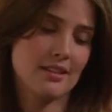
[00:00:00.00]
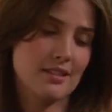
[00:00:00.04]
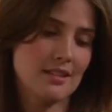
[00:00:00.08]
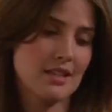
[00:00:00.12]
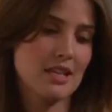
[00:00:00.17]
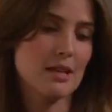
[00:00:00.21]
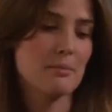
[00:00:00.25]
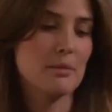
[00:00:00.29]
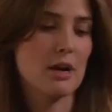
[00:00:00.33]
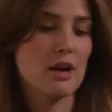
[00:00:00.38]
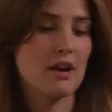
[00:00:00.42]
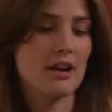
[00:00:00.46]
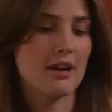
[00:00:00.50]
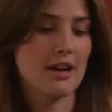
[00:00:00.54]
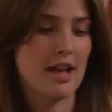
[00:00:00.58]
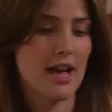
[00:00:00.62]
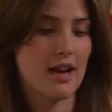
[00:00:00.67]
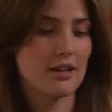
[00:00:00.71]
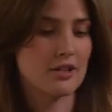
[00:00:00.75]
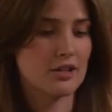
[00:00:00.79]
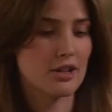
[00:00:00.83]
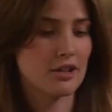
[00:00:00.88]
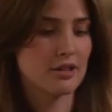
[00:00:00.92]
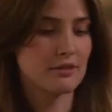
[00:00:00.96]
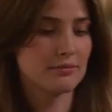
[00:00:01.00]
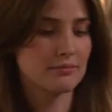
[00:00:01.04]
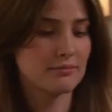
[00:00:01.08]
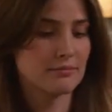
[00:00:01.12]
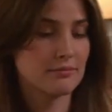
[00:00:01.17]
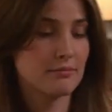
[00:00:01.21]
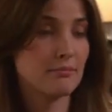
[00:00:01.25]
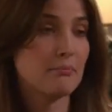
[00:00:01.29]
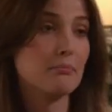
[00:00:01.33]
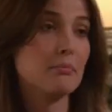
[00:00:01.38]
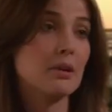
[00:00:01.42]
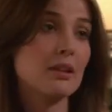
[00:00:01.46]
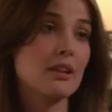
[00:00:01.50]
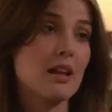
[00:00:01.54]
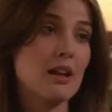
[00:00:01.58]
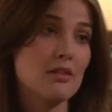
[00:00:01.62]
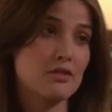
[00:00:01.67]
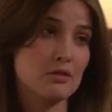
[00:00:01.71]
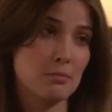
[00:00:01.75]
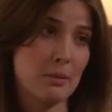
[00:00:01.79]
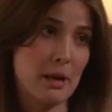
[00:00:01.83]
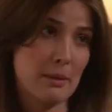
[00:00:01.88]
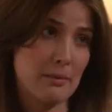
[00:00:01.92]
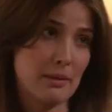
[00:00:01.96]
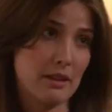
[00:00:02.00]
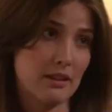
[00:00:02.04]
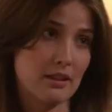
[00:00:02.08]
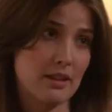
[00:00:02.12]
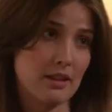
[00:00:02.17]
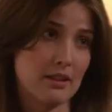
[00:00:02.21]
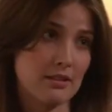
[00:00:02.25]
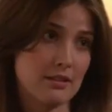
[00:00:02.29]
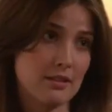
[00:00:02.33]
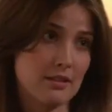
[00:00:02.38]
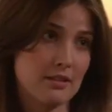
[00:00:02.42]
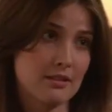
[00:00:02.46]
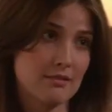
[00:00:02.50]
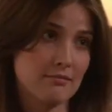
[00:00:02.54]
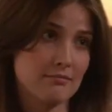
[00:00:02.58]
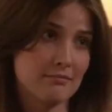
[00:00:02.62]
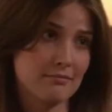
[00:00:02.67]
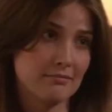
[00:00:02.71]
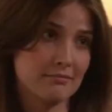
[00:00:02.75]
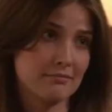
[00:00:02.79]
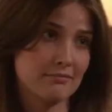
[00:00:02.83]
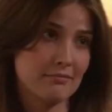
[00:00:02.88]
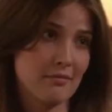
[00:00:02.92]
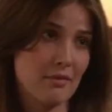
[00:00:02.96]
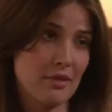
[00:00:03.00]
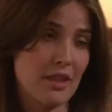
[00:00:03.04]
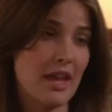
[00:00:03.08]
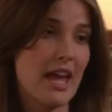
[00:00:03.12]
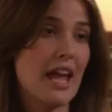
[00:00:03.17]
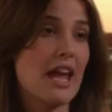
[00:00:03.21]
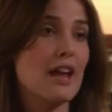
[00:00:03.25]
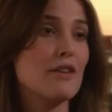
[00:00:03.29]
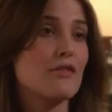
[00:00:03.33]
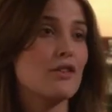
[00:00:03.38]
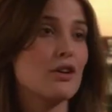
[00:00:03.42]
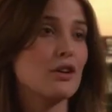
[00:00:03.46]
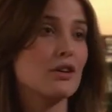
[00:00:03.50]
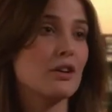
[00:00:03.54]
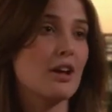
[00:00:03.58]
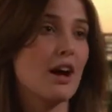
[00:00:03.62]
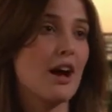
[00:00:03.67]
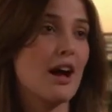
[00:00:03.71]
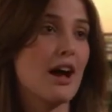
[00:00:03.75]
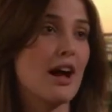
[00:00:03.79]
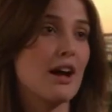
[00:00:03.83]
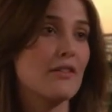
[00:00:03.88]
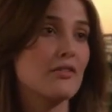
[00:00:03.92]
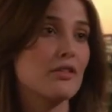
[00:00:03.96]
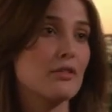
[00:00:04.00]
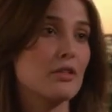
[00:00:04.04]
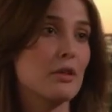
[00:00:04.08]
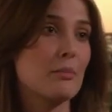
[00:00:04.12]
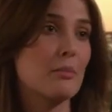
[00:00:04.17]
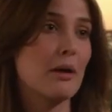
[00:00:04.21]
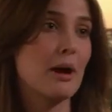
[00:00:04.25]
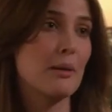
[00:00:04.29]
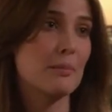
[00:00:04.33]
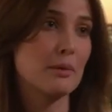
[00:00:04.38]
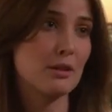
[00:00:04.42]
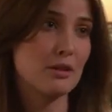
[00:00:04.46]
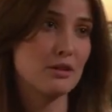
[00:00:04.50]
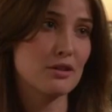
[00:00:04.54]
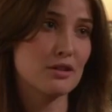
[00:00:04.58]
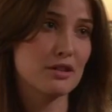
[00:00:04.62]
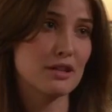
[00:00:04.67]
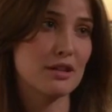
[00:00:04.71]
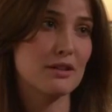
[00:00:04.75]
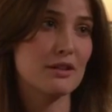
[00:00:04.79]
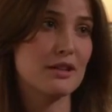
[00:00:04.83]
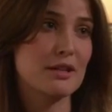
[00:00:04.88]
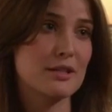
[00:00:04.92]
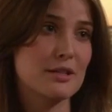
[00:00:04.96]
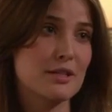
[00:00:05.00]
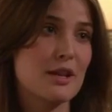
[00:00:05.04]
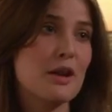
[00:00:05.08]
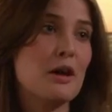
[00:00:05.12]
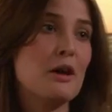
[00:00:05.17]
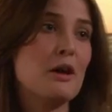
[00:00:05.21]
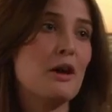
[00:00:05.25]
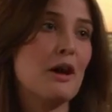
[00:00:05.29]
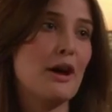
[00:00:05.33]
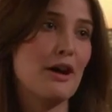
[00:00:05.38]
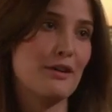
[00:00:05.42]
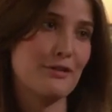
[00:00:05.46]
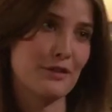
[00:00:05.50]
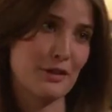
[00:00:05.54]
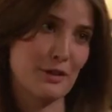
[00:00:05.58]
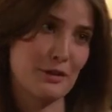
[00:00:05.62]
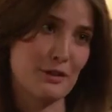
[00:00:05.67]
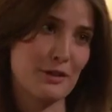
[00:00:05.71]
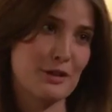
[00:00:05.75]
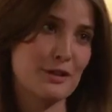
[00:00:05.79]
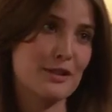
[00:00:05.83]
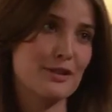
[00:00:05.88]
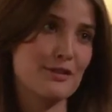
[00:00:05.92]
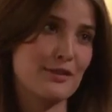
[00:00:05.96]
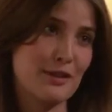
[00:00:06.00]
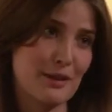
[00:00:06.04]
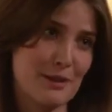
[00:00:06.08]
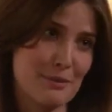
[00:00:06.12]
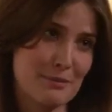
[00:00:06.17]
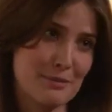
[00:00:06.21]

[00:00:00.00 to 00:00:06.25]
is the American actor beloved by millions, the Hayvern guy from the popular series of Ernest